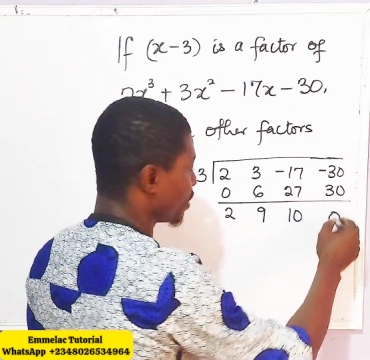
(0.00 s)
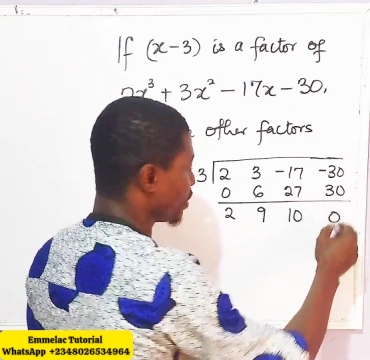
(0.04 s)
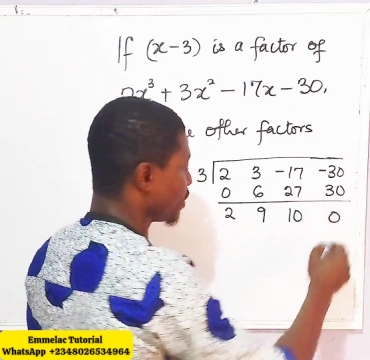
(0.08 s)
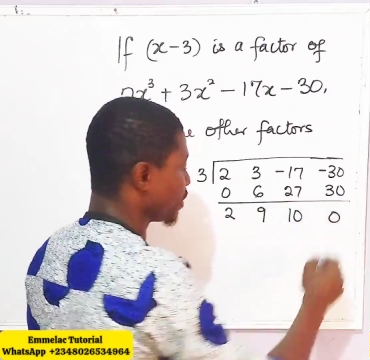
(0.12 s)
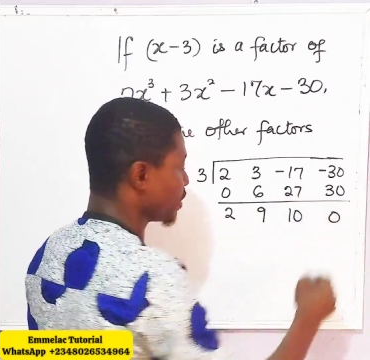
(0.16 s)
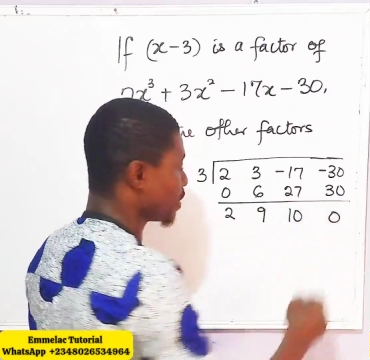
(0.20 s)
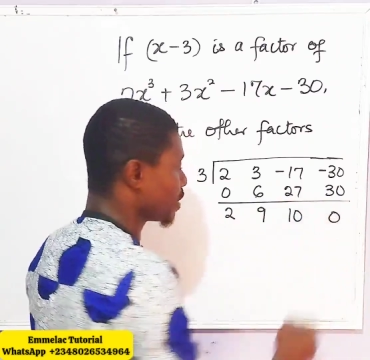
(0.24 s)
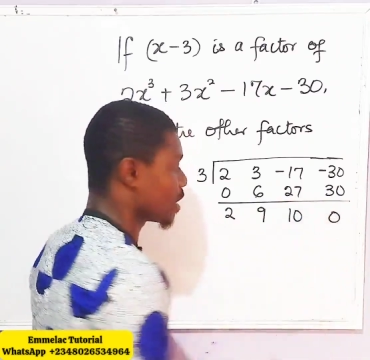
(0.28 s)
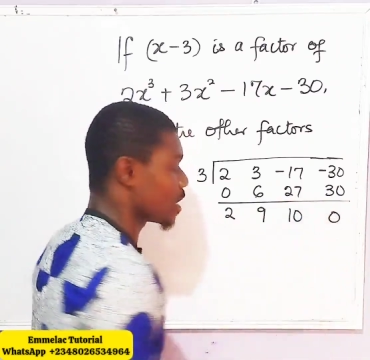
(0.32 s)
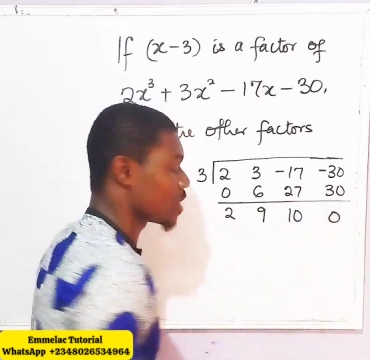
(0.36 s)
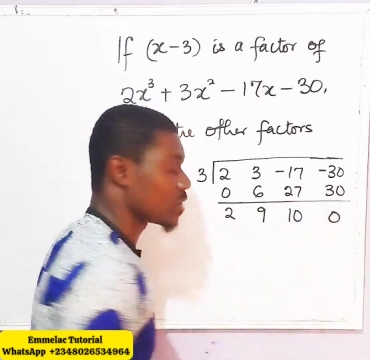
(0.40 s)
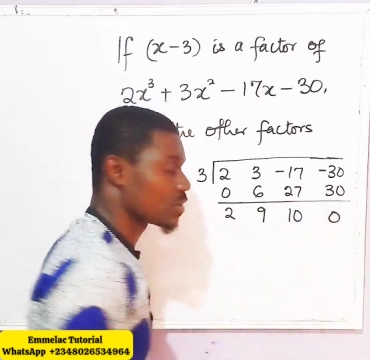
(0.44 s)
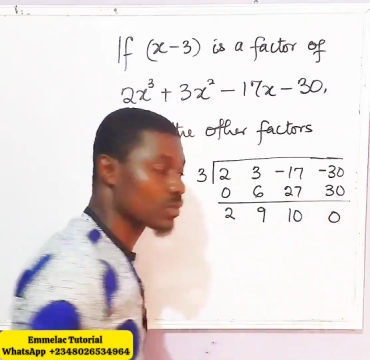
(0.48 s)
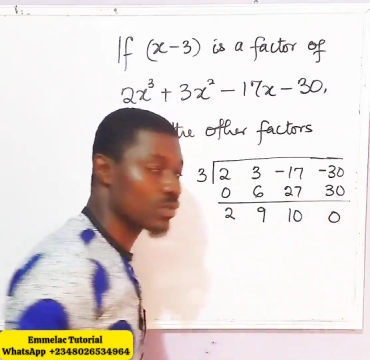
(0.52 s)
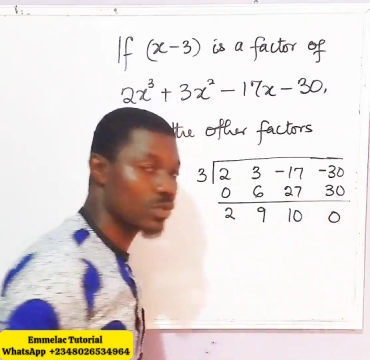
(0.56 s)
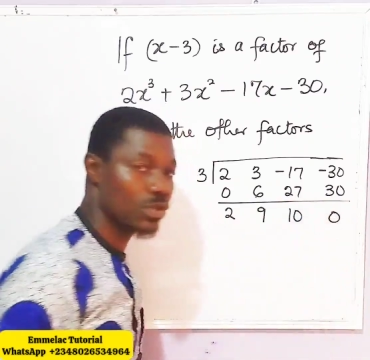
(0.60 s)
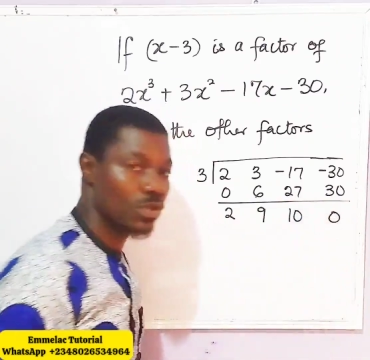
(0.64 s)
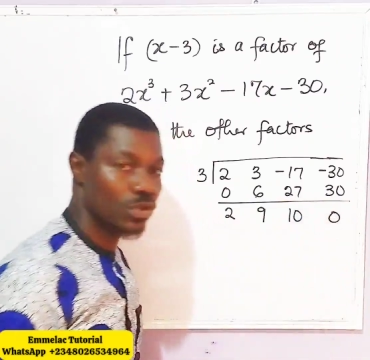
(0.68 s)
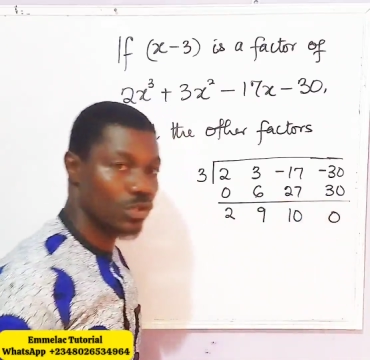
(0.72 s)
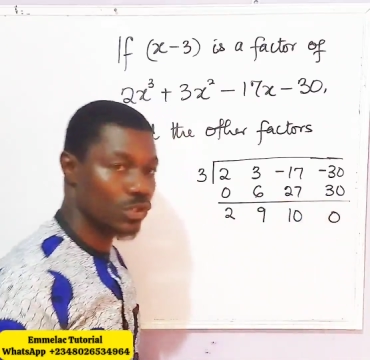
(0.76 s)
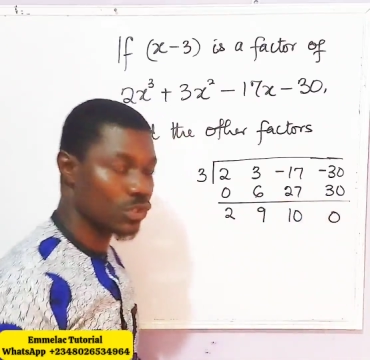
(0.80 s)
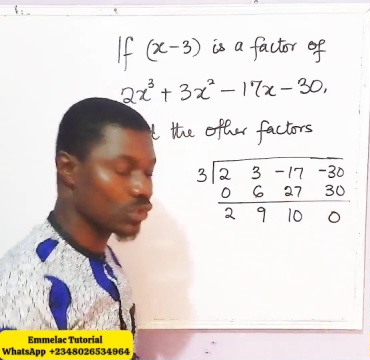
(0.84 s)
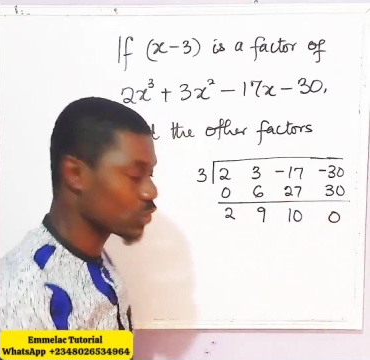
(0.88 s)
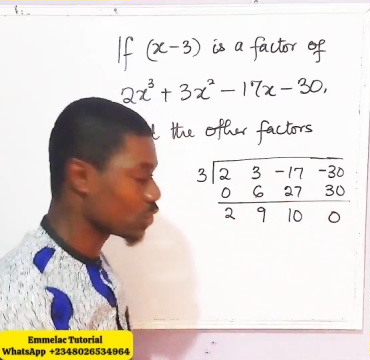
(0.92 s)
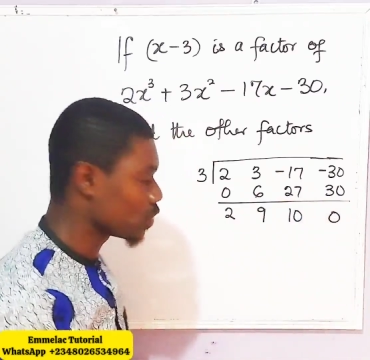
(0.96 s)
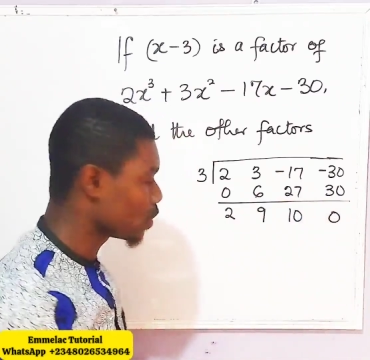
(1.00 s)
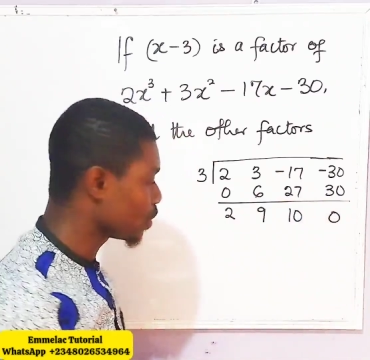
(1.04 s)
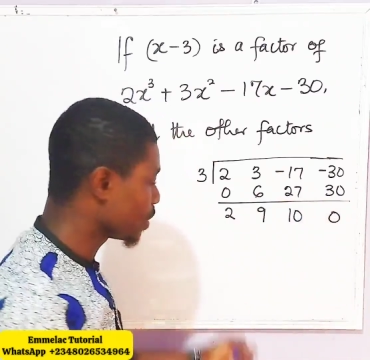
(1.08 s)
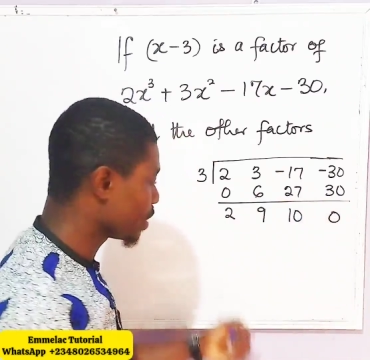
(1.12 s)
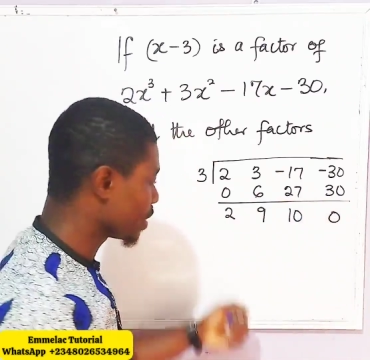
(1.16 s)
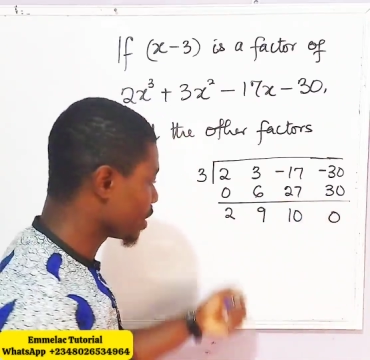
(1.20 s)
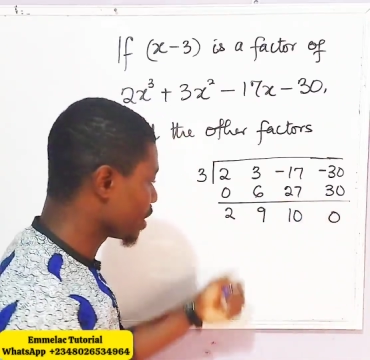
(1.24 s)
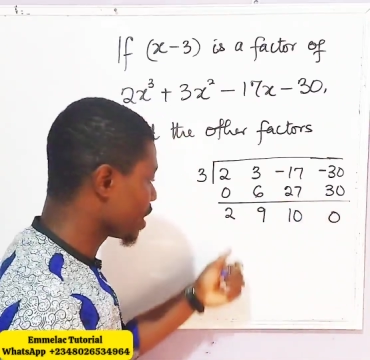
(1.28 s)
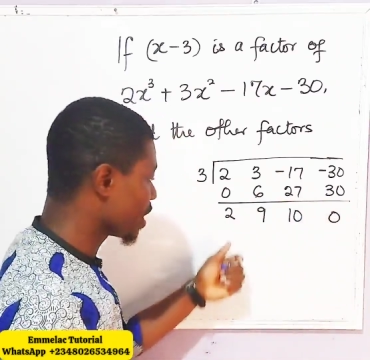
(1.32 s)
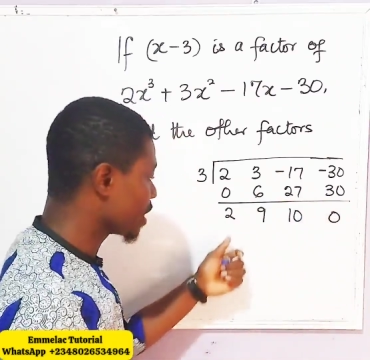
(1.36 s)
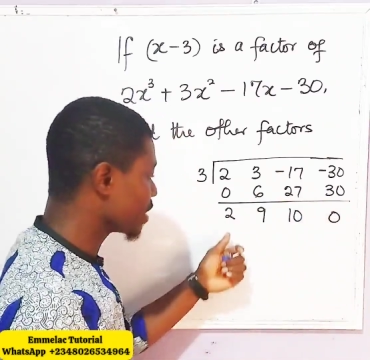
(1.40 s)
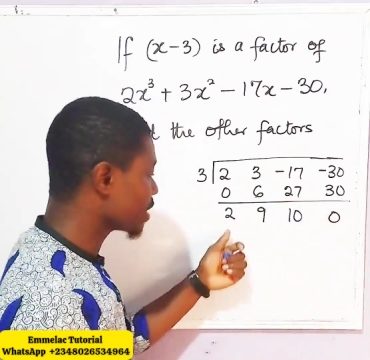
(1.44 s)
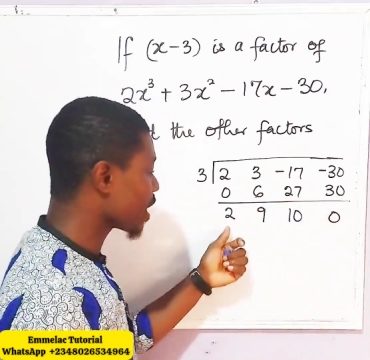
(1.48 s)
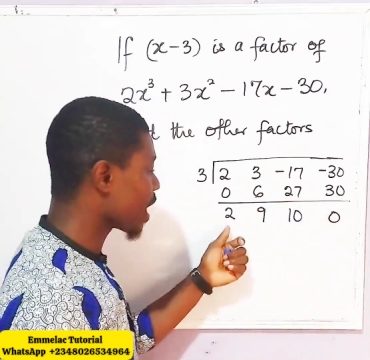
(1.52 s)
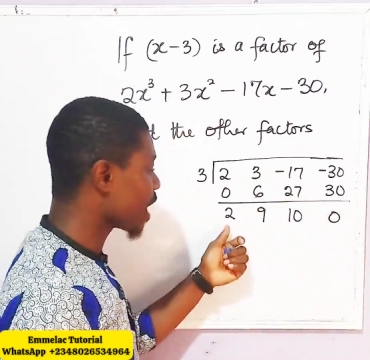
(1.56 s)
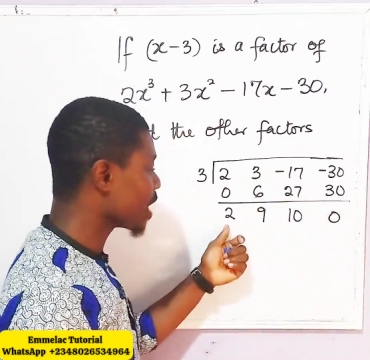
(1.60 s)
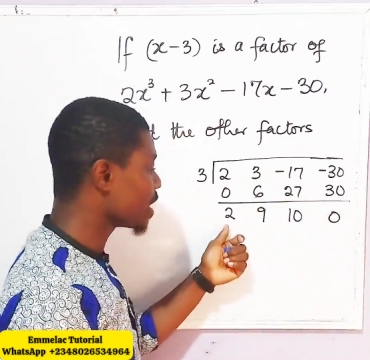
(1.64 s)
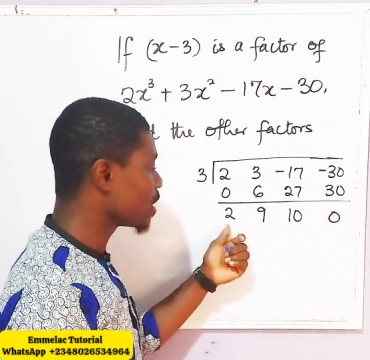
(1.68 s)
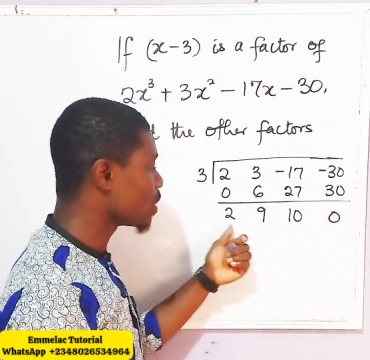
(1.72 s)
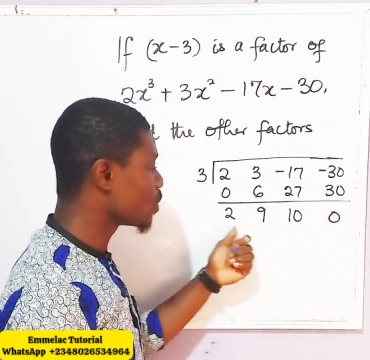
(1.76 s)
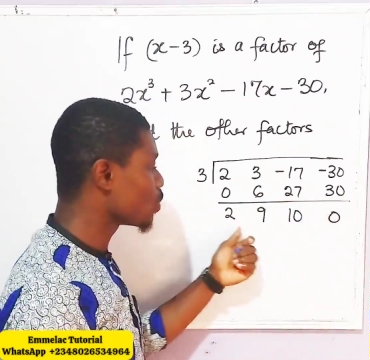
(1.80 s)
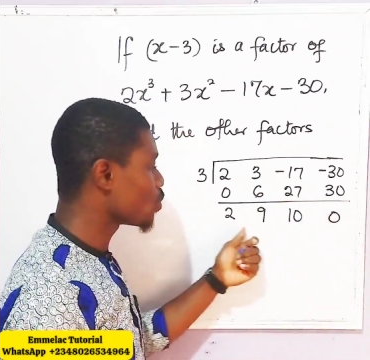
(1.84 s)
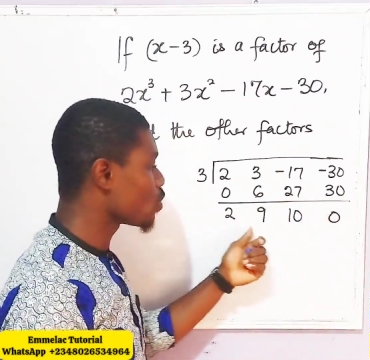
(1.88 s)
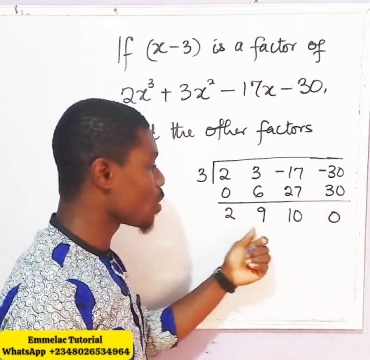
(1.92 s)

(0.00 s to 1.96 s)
0. So these are the